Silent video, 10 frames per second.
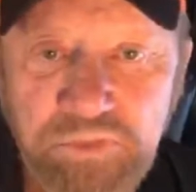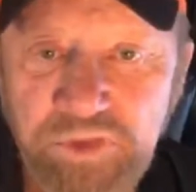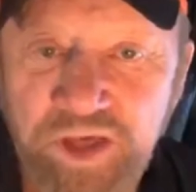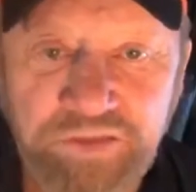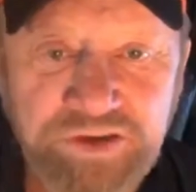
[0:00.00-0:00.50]

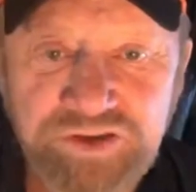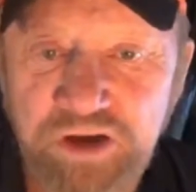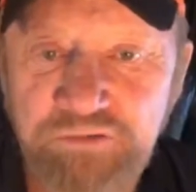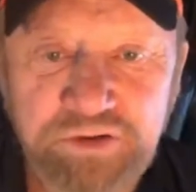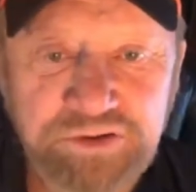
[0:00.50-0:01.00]
Nothing's
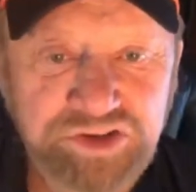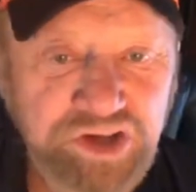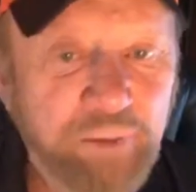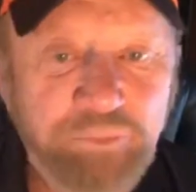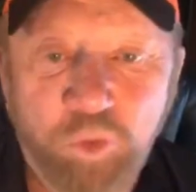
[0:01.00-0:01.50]
ever
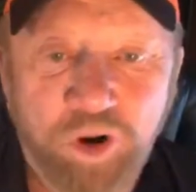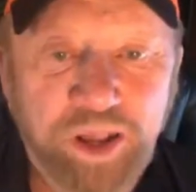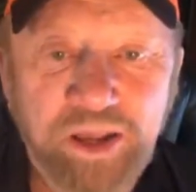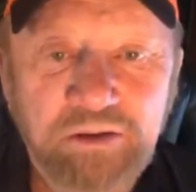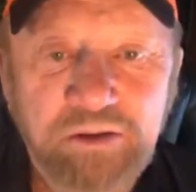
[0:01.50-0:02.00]
stopped
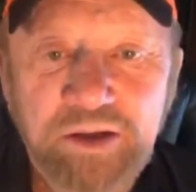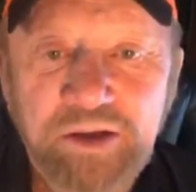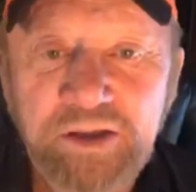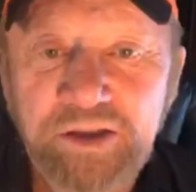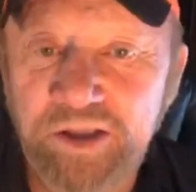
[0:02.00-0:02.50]
working.
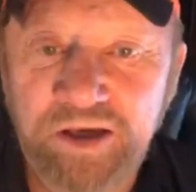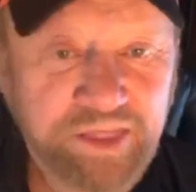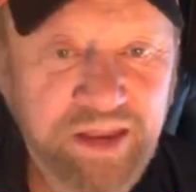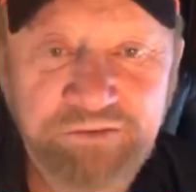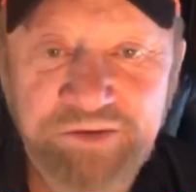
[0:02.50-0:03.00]

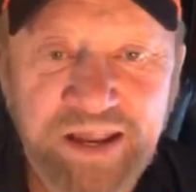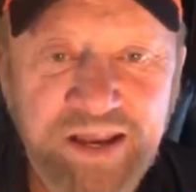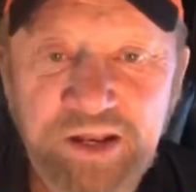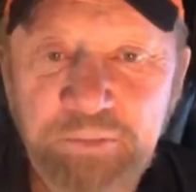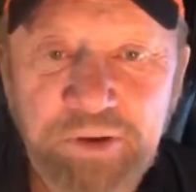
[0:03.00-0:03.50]
Nothing ever
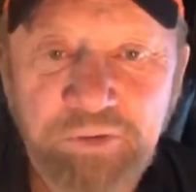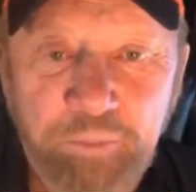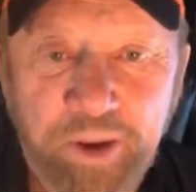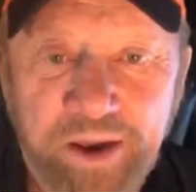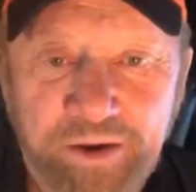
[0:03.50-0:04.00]
needed to be
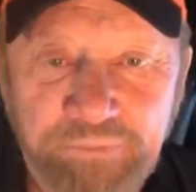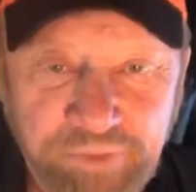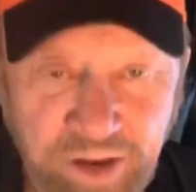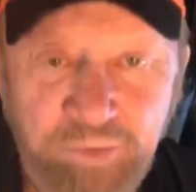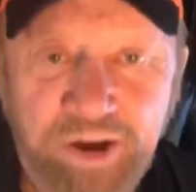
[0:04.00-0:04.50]
repaired.
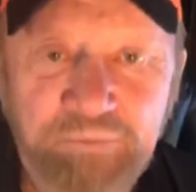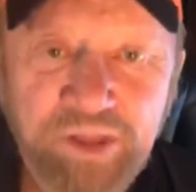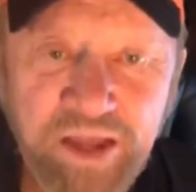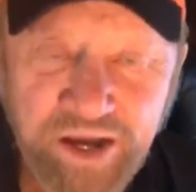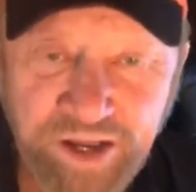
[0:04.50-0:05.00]
Anyway,
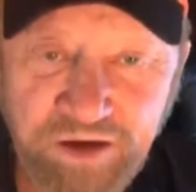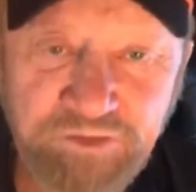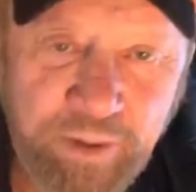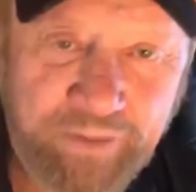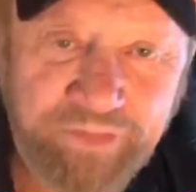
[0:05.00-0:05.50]
enough
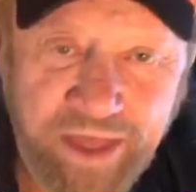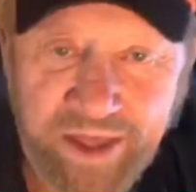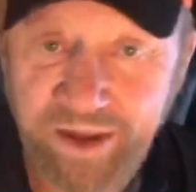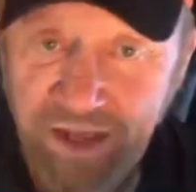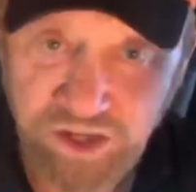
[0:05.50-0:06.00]
about
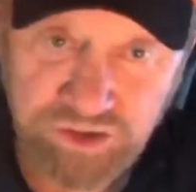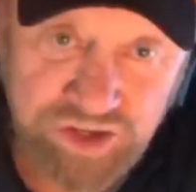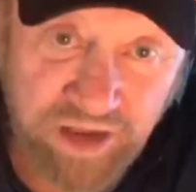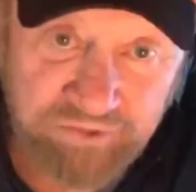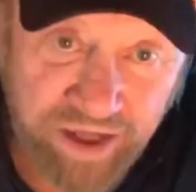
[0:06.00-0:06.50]
that. You
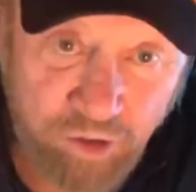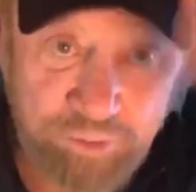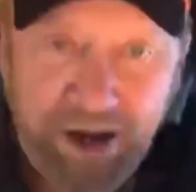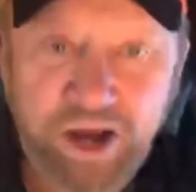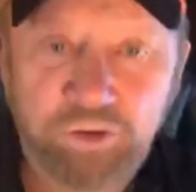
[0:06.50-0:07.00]
see, I've got on
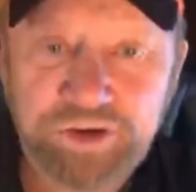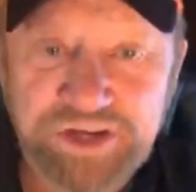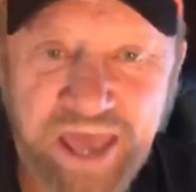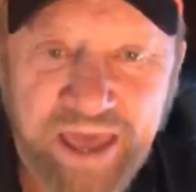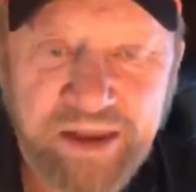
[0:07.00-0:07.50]
my Conus
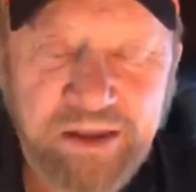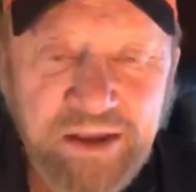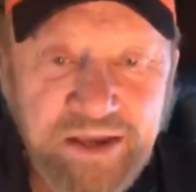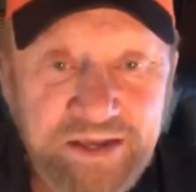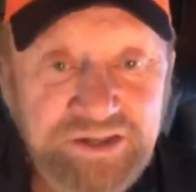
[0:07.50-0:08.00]
hat.
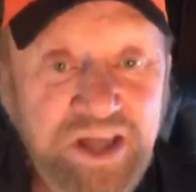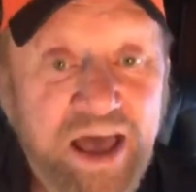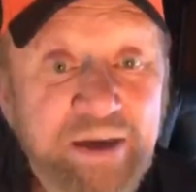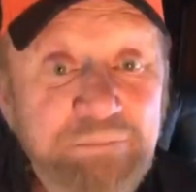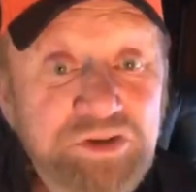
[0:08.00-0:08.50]
It's
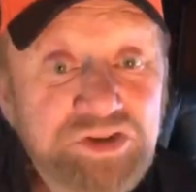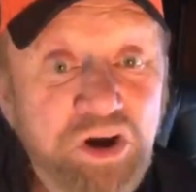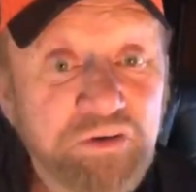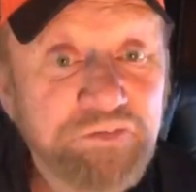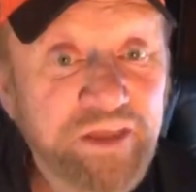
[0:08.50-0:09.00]
time to
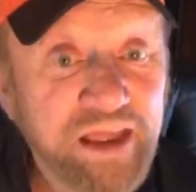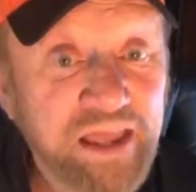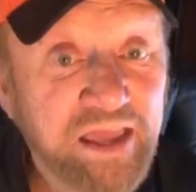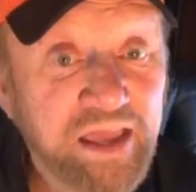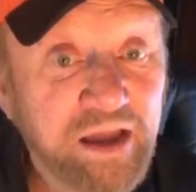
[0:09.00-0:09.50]
start
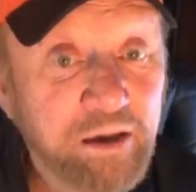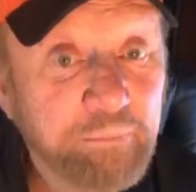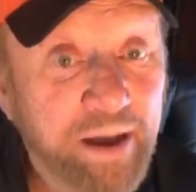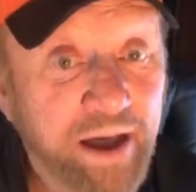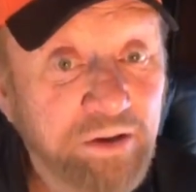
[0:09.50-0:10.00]
thinking
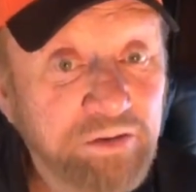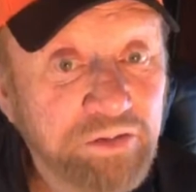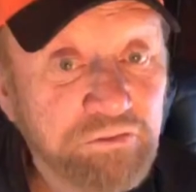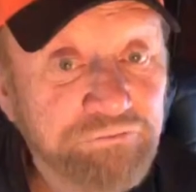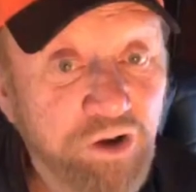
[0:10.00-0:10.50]
about
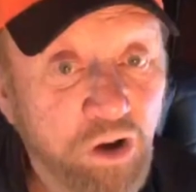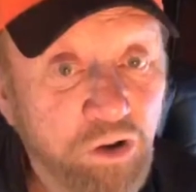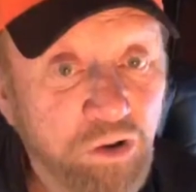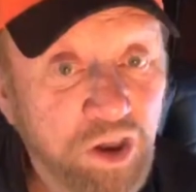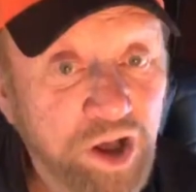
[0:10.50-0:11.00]
the
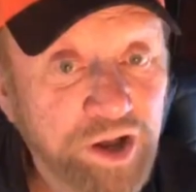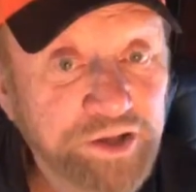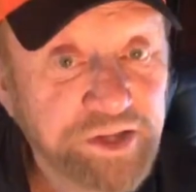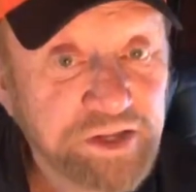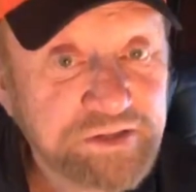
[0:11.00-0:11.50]
fall
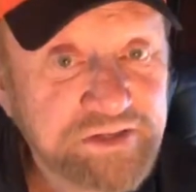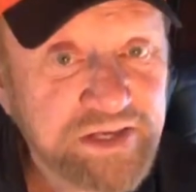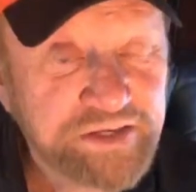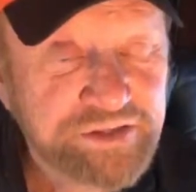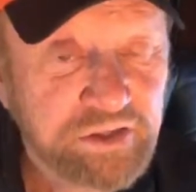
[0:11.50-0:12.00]
hunting
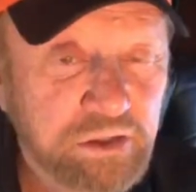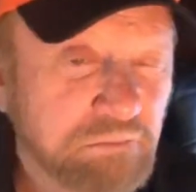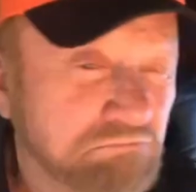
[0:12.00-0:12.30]
season.